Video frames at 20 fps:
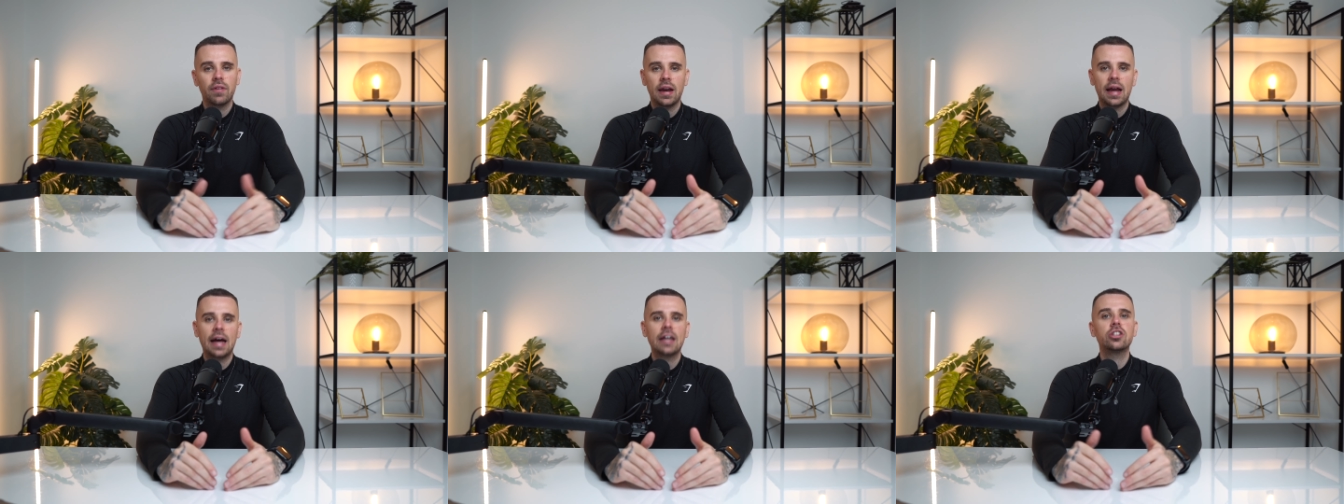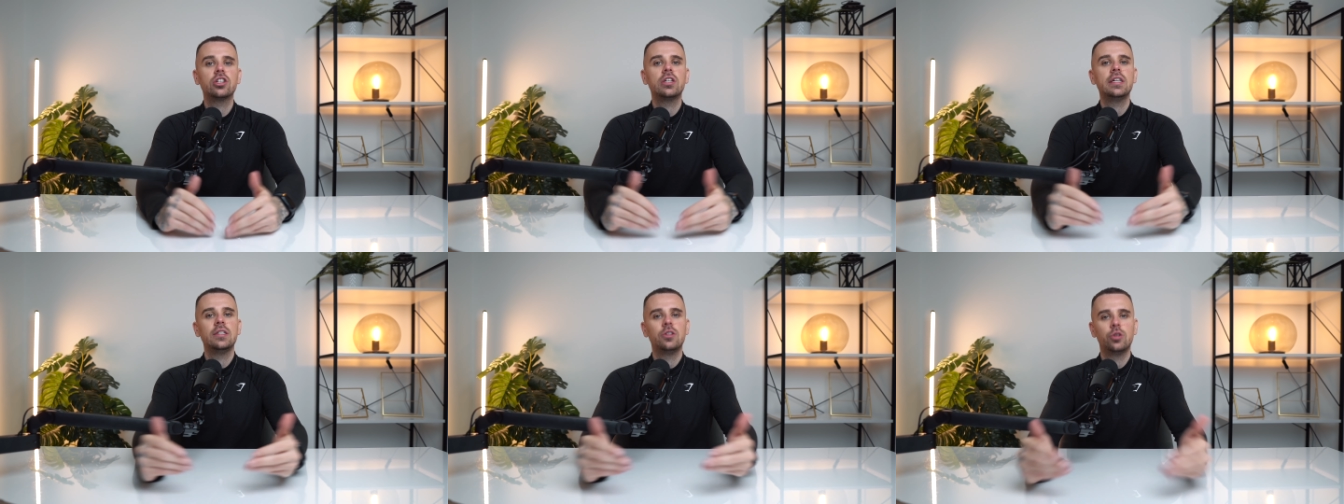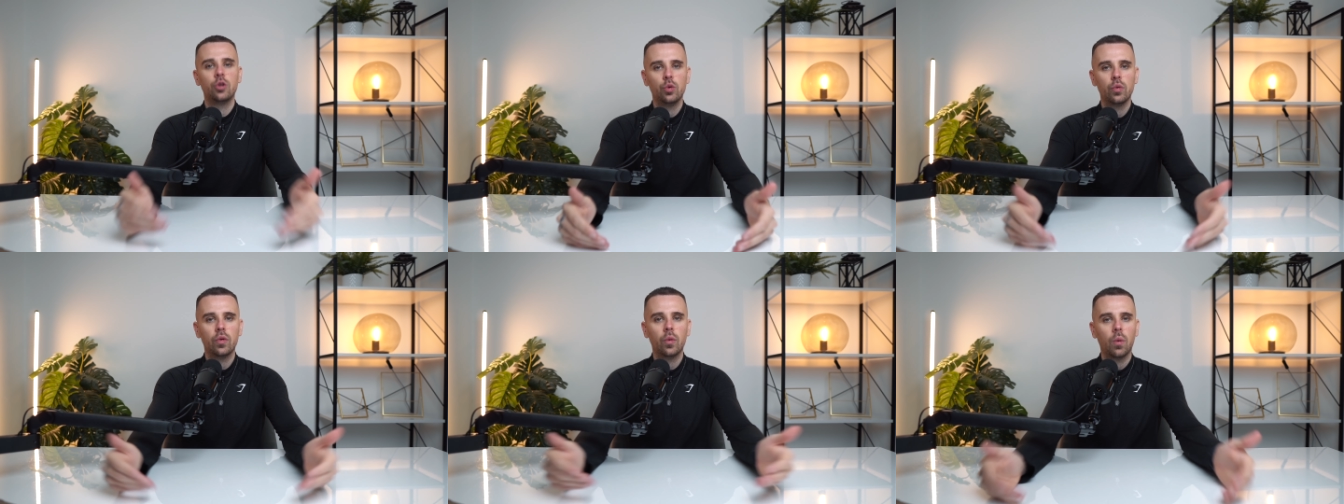and actually
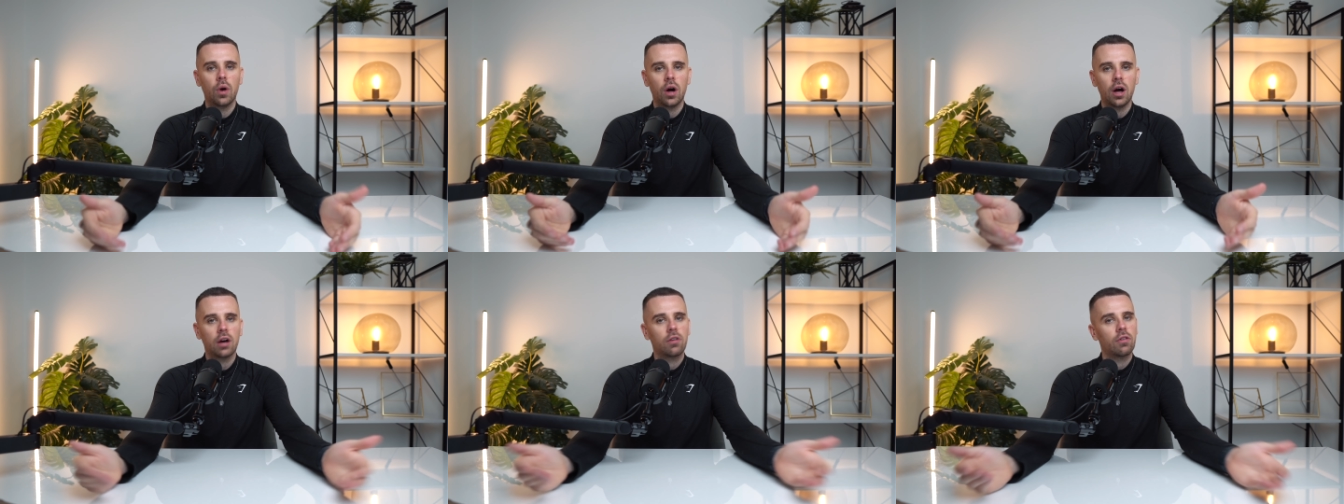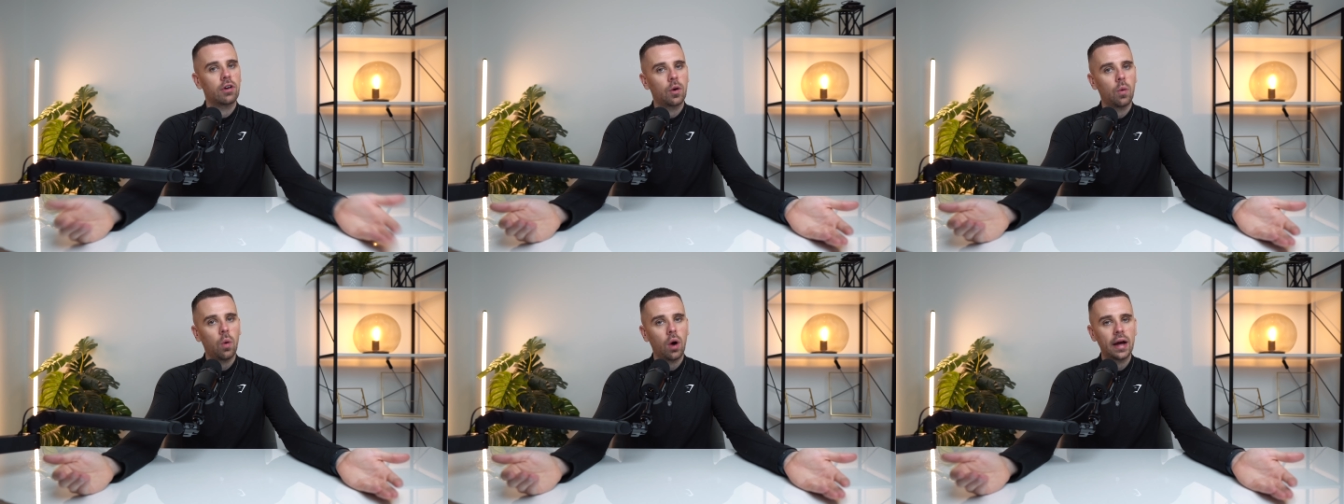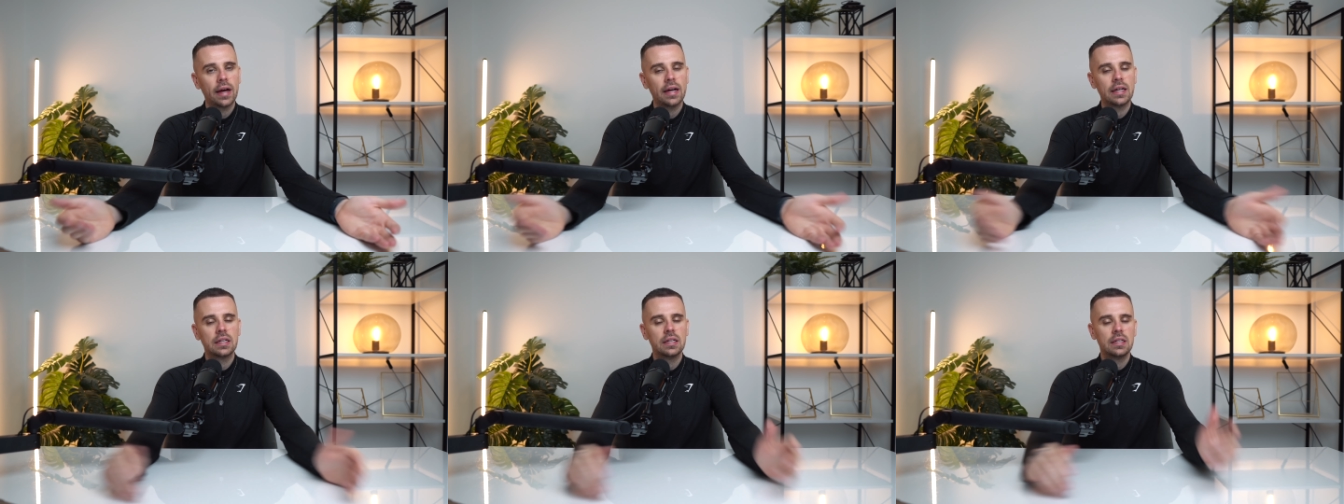do the work
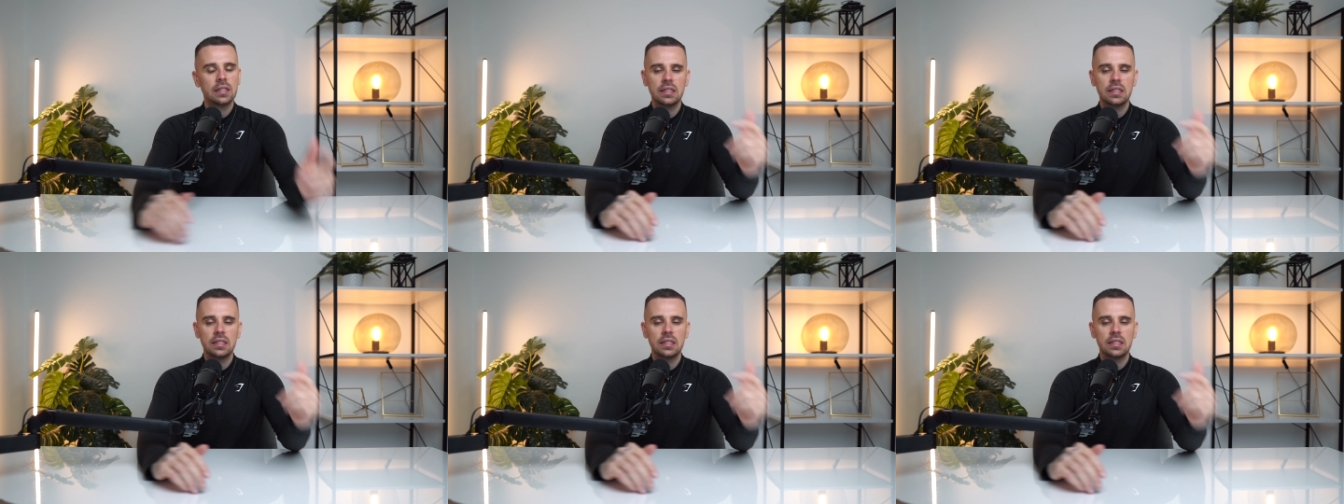required.